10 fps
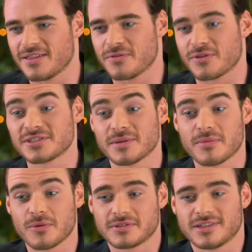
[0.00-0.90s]
The first
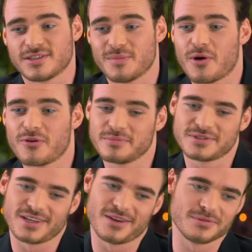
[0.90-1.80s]
time I walked into the ballroom
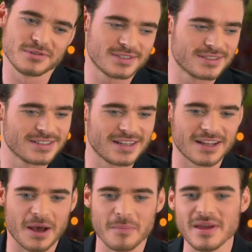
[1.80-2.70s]
set was
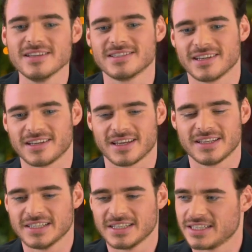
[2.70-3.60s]
amazing.
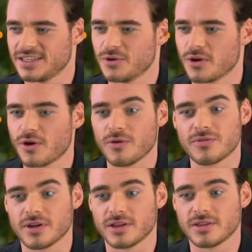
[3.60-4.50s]
You know, a lot
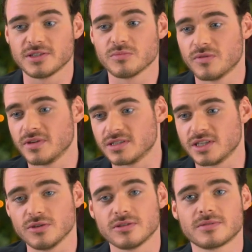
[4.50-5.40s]
of these movies,
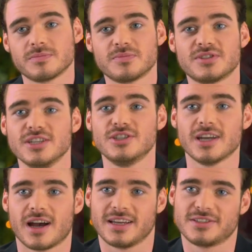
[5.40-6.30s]
they use
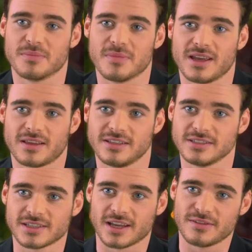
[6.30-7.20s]
CGI to make
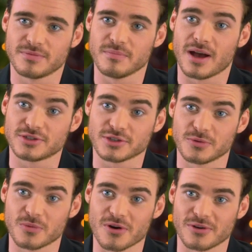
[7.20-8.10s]
these kind of
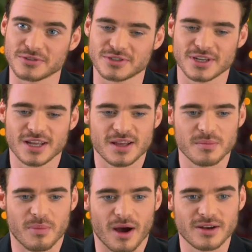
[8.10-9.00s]
magical worlds,
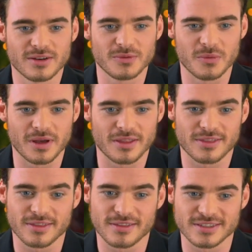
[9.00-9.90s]
but
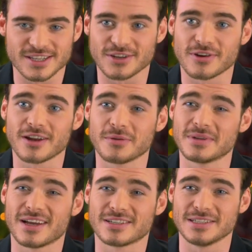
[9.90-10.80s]
with Cinderella,
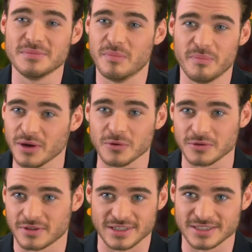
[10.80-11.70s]
we'd actually
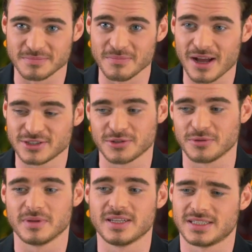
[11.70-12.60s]
built these
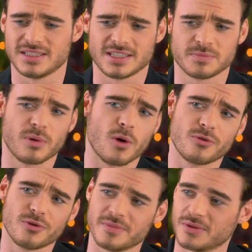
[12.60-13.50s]
magical places, this
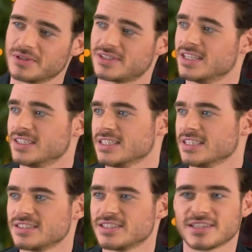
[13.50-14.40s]
ballroom that was
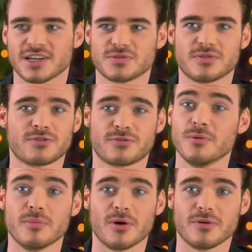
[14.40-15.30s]
the size of a
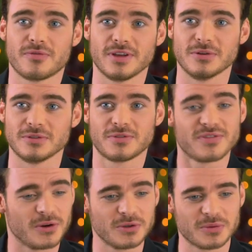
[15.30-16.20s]
football field,
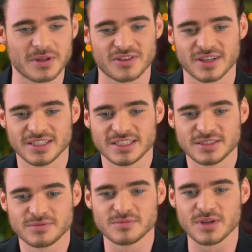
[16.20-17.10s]
filled
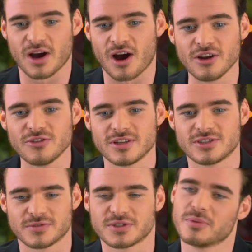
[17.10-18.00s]
with
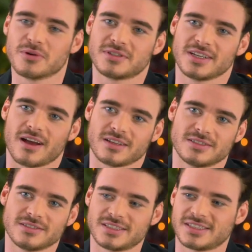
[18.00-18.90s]
hundreds of supporting
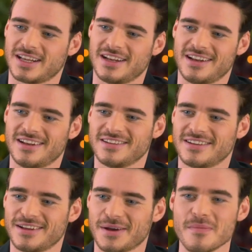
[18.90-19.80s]
actors
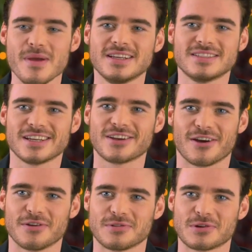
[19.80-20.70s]
in amazing
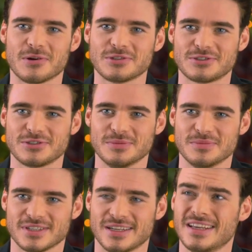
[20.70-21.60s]
colorful
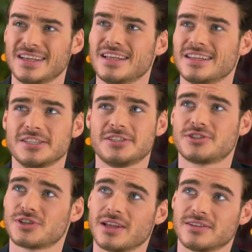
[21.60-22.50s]
costumes and these
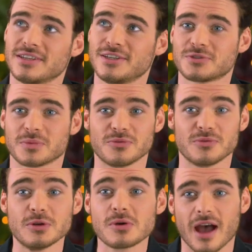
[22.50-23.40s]
chandeliers with
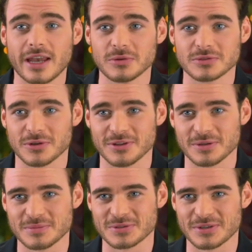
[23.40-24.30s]
real candles on
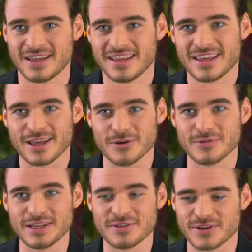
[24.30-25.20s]
them. So it
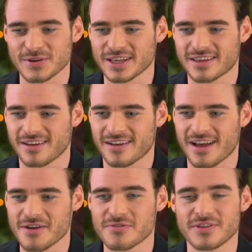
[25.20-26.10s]
really felt like
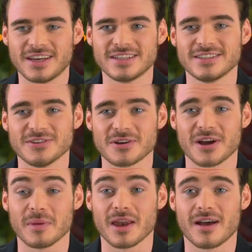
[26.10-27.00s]
a fairy tale
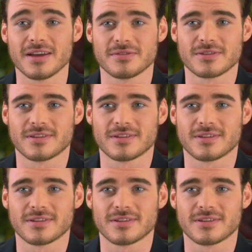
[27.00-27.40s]
come alive.